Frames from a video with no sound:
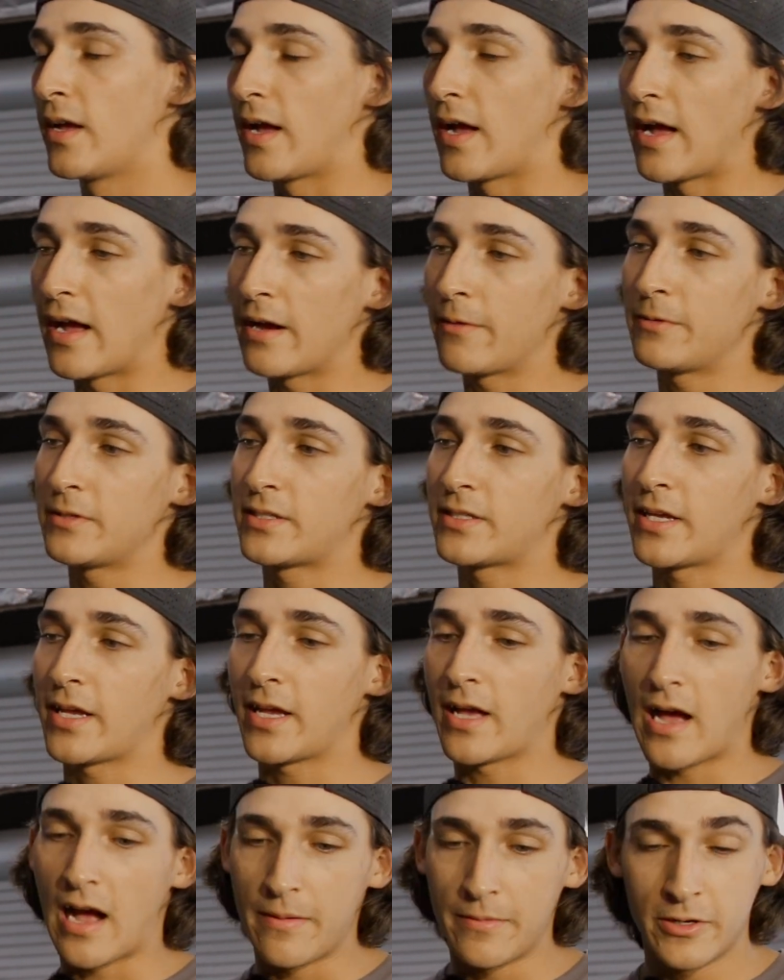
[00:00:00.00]
I would say
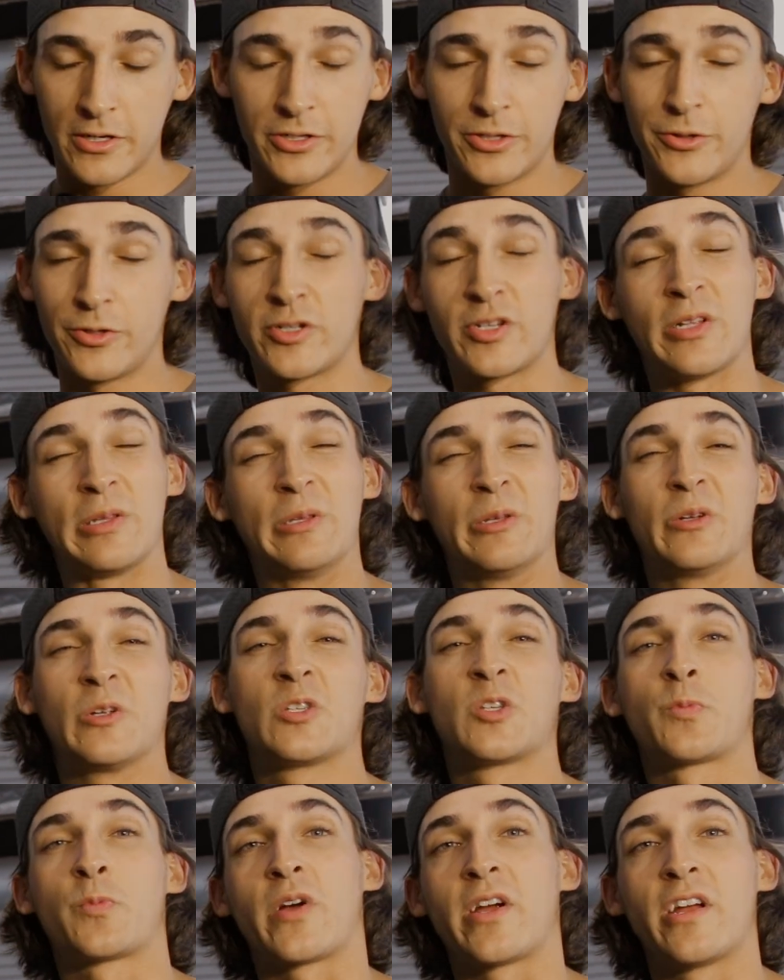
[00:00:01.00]
I'm going to do just a little
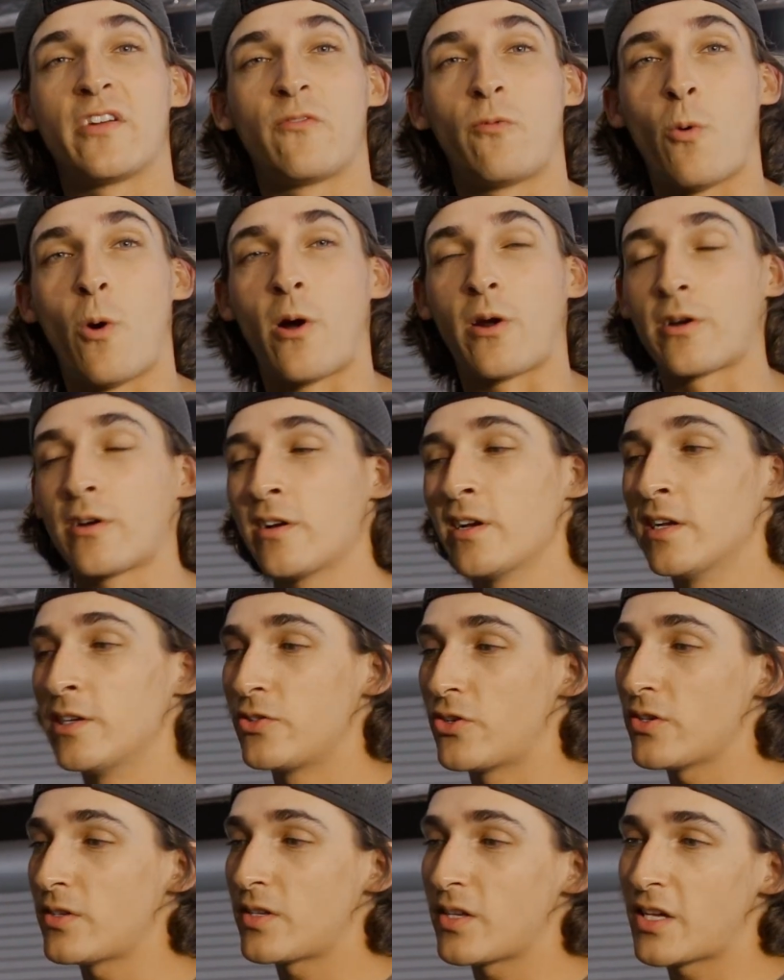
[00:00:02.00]
spray of water
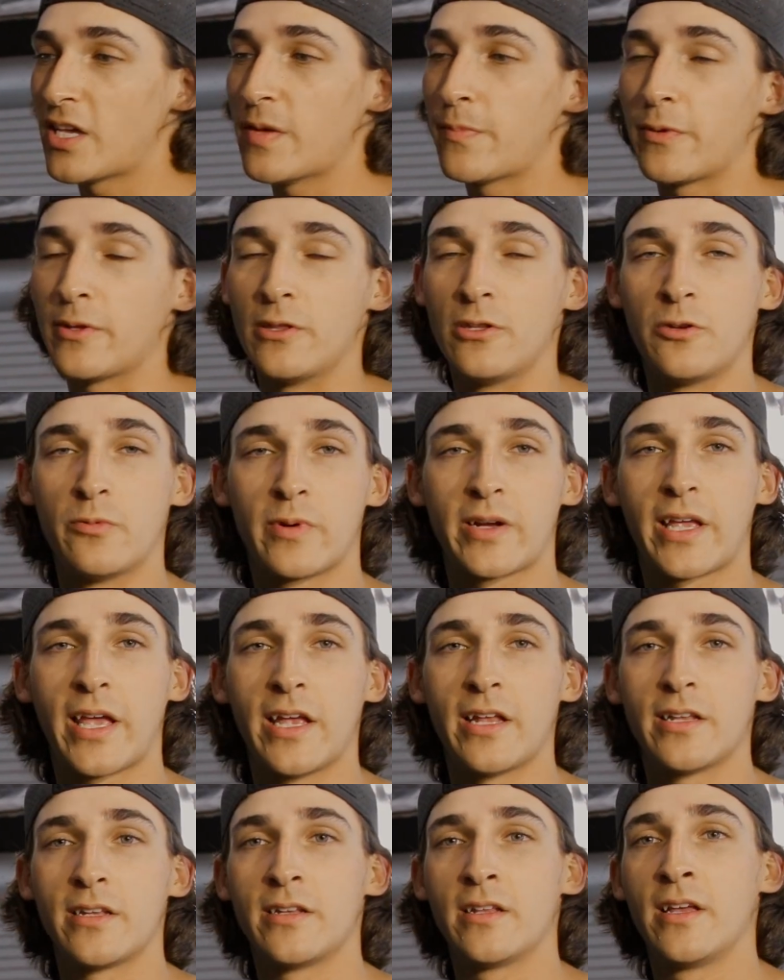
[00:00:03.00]
just to keep it
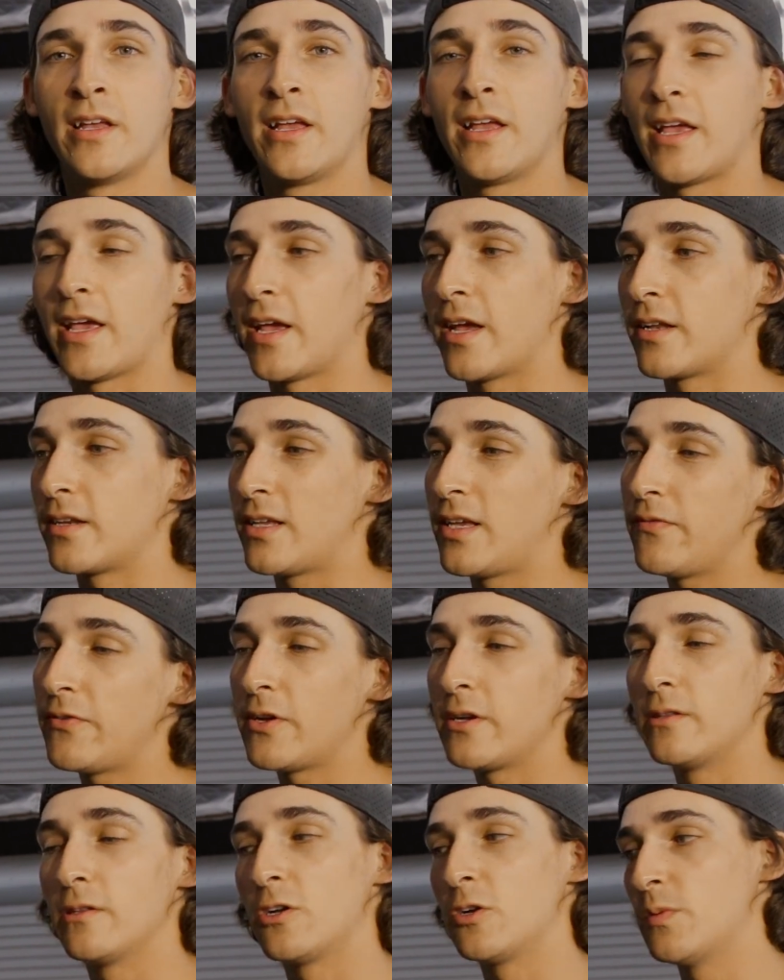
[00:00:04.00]
lubricated and give it
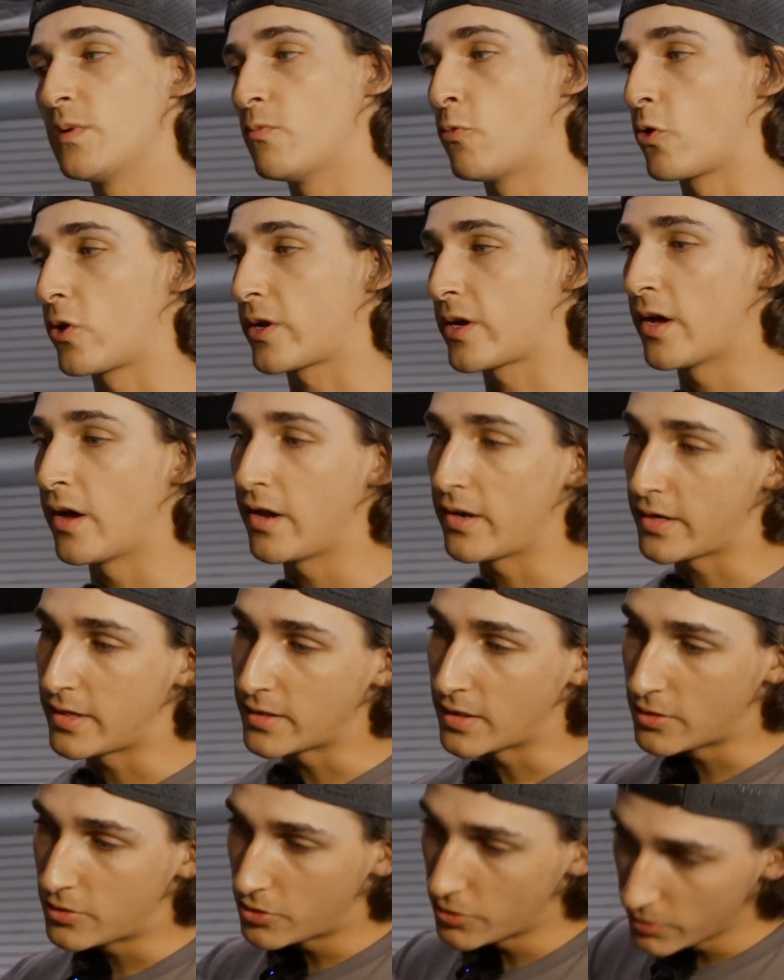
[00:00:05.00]
a little bit more cut,
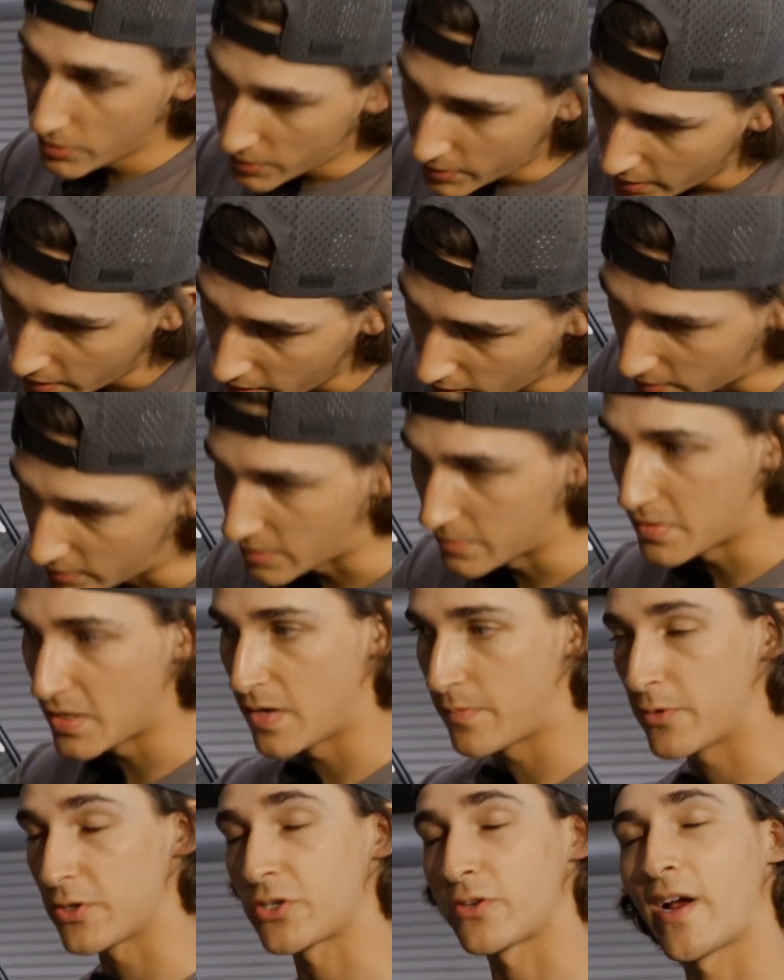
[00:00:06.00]
because I do see some
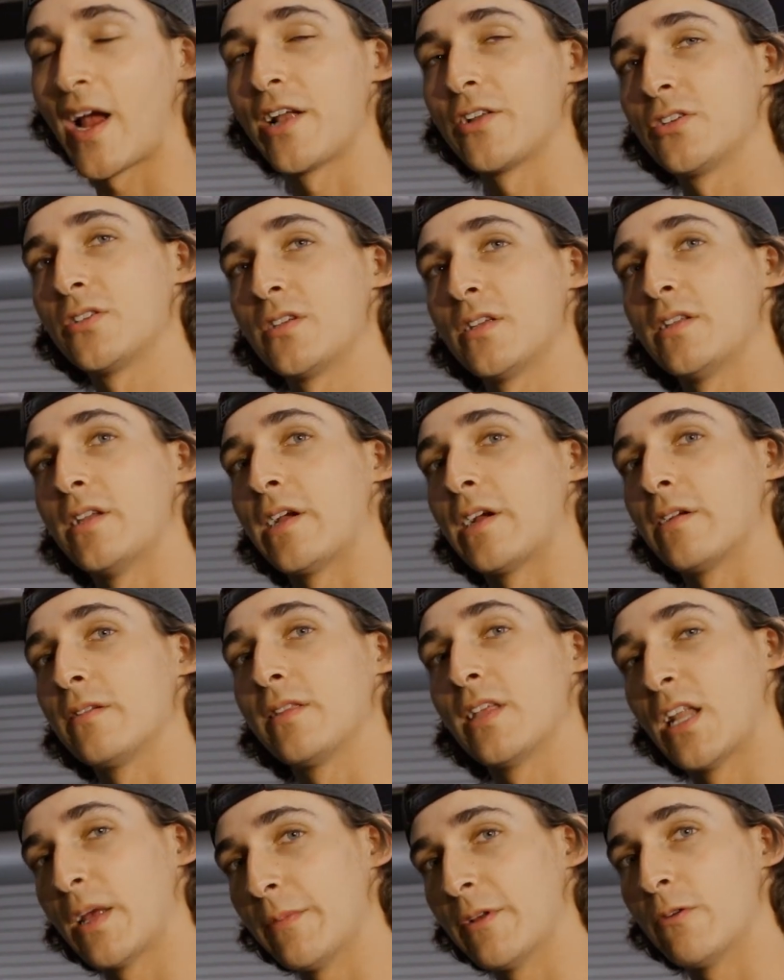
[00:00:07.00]
deeper scratches in here
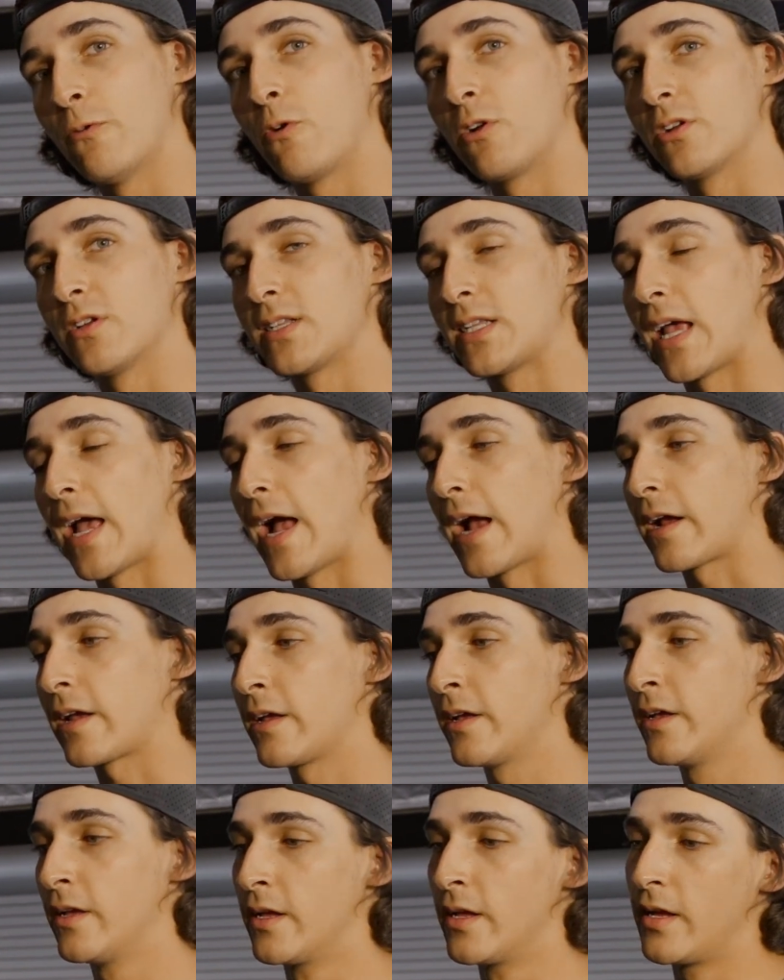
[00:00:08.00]
that I'm going to want to attack.
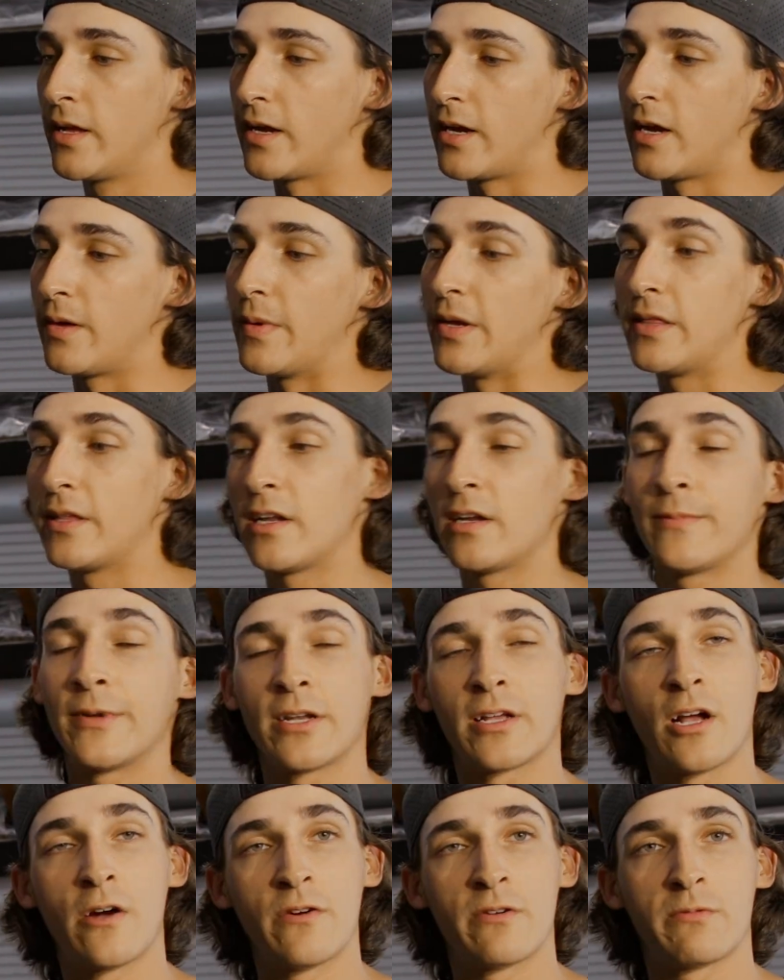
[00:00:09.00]
And then I'm going
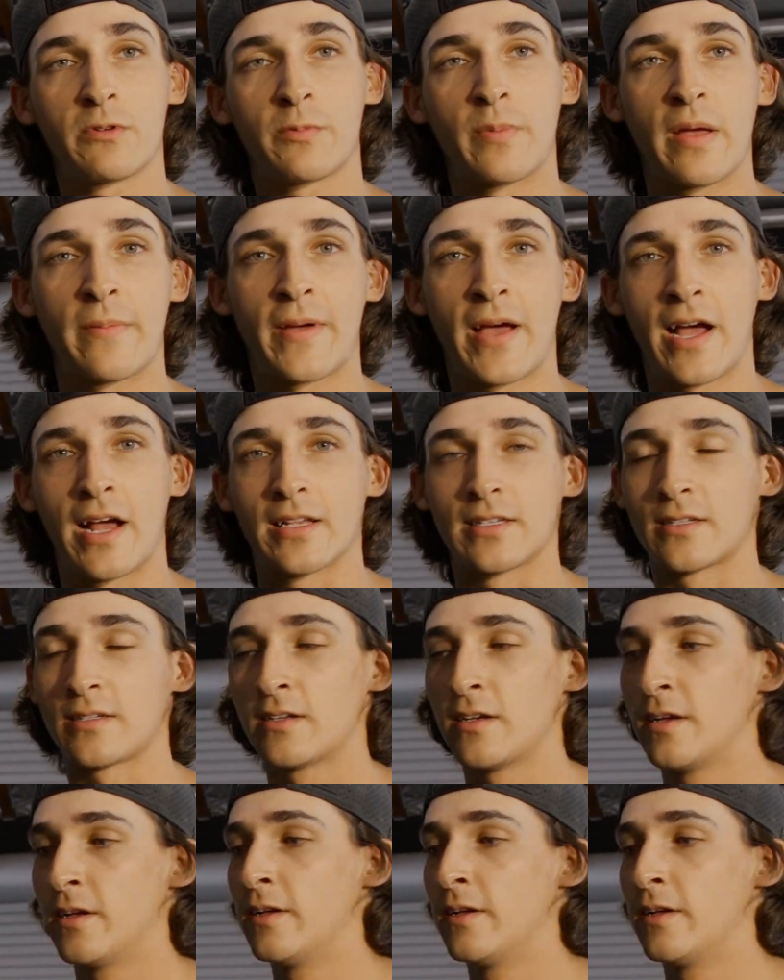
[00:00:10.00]
to go in with my pass.